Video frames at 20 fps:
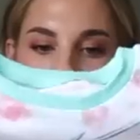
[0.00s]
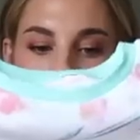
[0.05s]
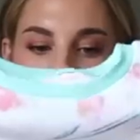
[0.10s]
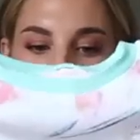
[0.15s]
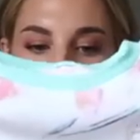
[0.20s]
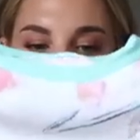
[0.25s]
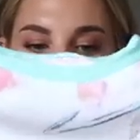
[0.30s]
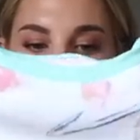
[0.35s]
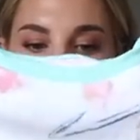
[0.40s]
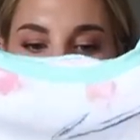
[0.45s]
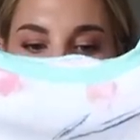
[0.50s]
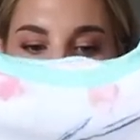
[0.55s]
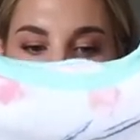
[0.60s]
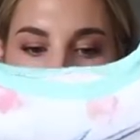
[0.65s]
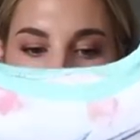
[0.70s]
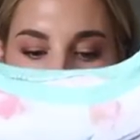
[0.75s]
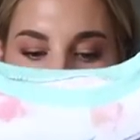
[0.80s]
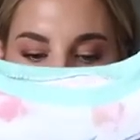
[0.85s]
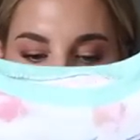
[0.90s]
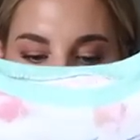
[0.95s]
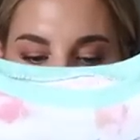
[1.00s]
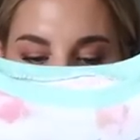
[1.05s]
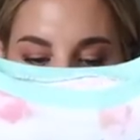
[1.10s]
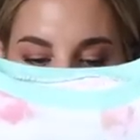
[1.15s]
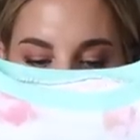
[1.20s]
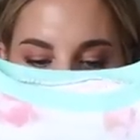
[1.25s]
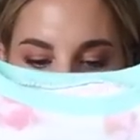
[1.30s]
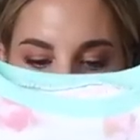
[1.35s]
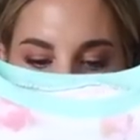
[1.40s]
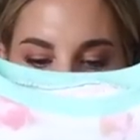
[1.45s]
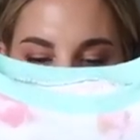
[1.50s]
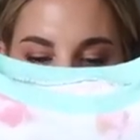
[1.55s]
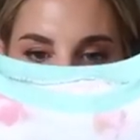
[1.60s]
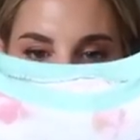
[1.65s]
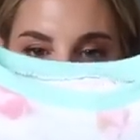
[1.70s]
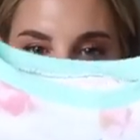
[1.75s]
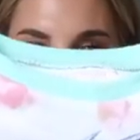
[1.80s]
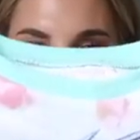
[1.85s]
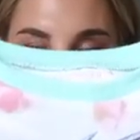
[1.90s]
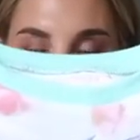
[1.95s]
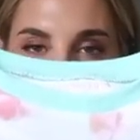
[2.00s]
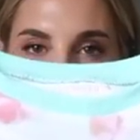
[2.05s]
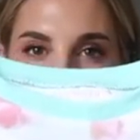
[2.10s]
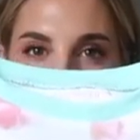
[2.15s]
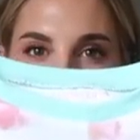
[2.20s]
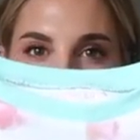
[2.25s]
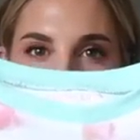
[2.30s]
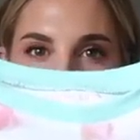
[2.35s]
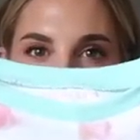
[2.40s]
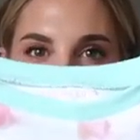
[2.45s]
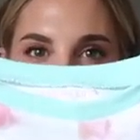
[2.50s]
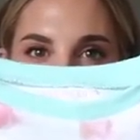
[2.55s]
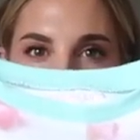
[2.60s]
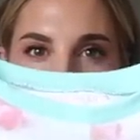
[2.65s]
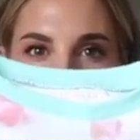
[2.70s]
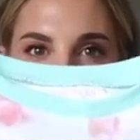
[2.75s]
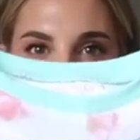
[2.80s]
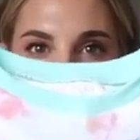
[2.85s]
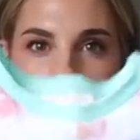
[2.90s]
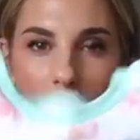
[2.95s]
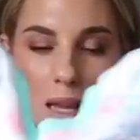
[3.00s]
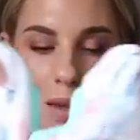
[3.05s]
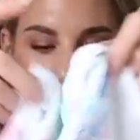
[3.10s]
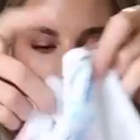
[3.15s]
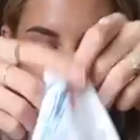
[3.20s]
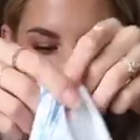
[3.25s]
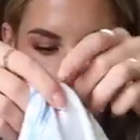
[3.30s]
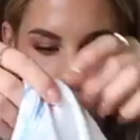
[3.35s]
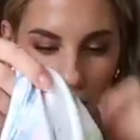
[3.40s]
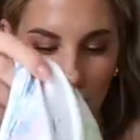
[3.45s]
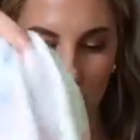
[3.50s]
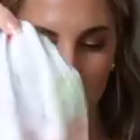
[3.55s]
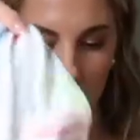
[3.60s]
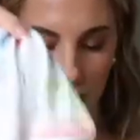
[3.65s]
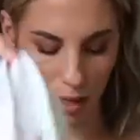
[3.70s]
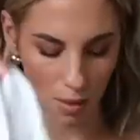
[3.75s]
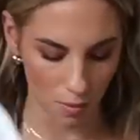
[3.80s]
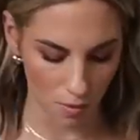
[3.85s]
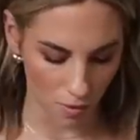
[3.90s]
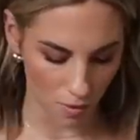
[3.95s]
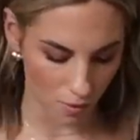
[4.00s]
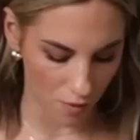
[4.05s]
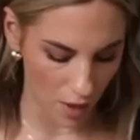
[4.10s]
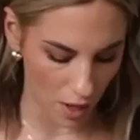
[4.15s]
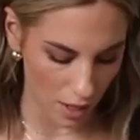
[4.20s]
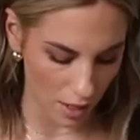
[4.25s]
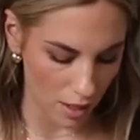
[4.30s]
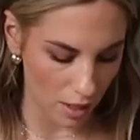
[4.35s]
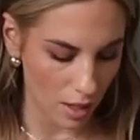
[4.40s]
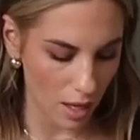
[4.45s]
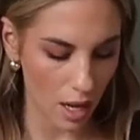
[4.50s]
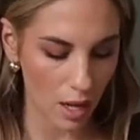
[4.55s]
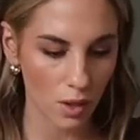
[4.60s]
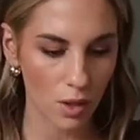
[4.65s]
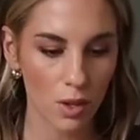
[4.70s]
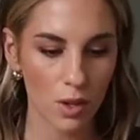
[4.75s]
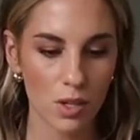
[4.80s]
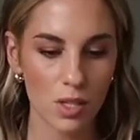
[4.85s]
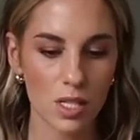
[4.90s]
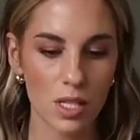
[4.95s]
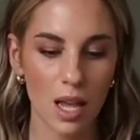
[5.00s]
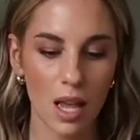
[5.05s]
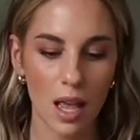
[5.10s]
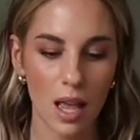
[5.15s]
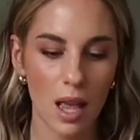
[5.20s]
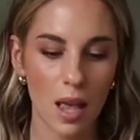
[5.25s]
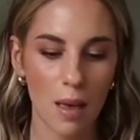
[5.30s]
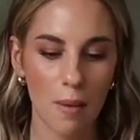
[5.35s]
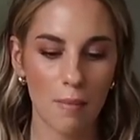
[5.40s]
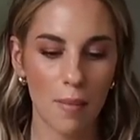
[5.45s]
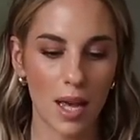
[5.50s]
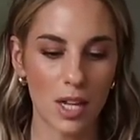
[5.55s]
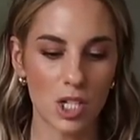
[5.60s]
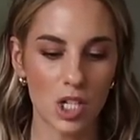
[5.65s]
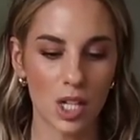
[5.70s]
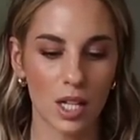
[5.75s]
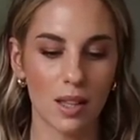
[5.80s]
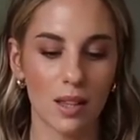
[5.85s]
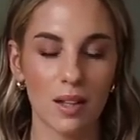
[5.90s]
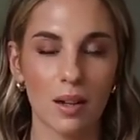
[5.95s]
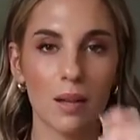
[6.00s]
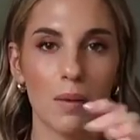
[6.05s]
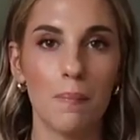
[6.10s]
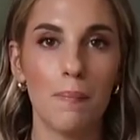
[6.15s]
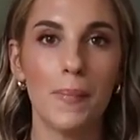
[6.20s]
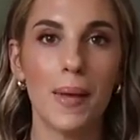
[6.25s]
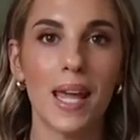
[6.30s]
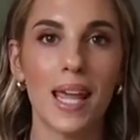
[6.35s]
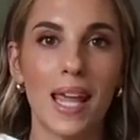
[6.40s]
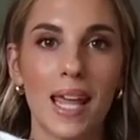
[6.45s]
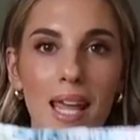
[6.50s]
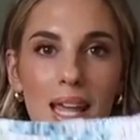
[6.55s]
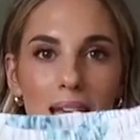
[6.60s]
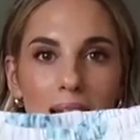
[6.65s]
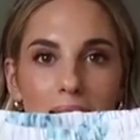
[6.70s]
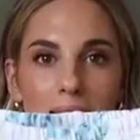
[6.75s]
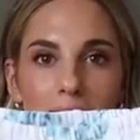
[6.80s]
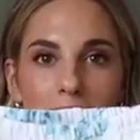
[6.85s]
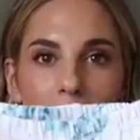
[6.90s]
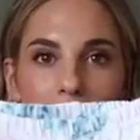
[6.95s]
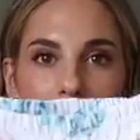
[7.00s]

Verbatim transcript: cute little print. It's like um, a space kind of theme with some fun colors, matching little pants.